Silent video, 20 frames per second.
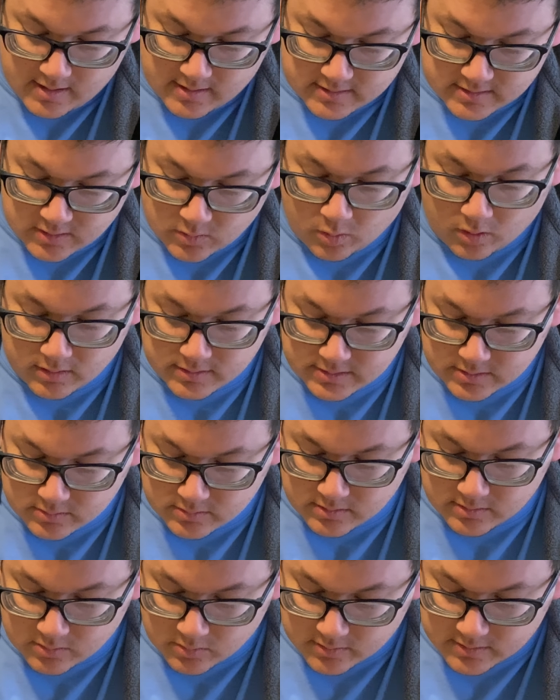So also
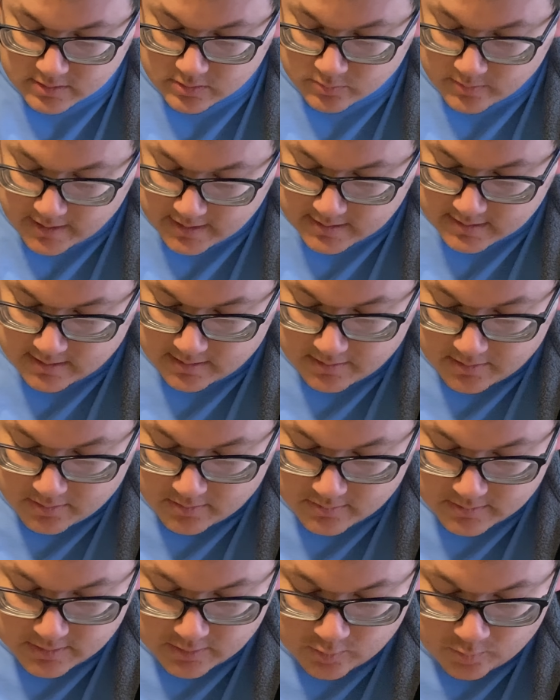the Lord directed
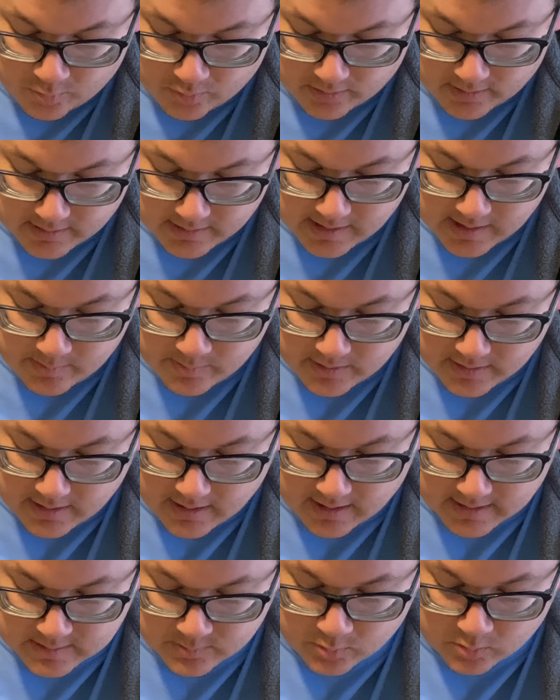those who proclaim the
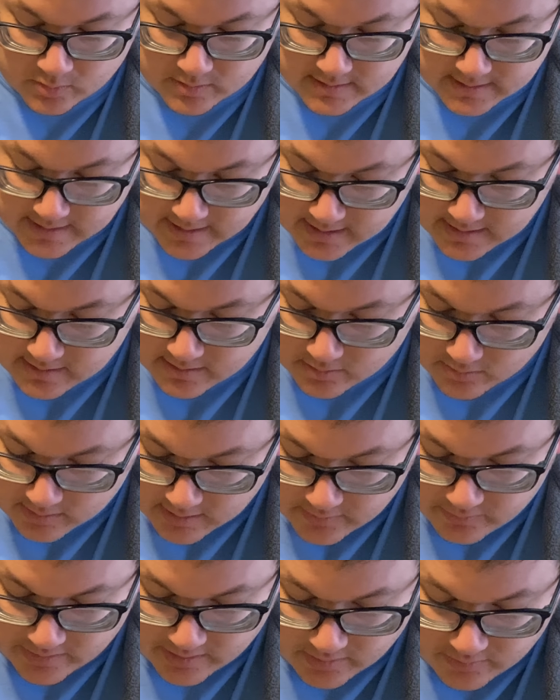gospel to get their
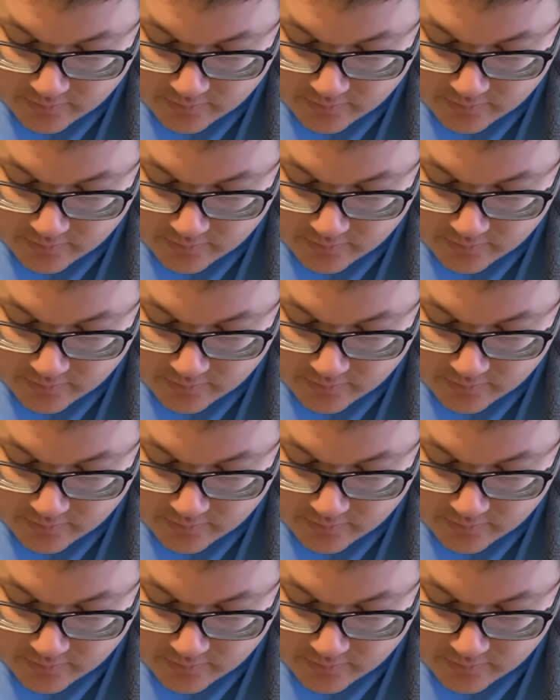living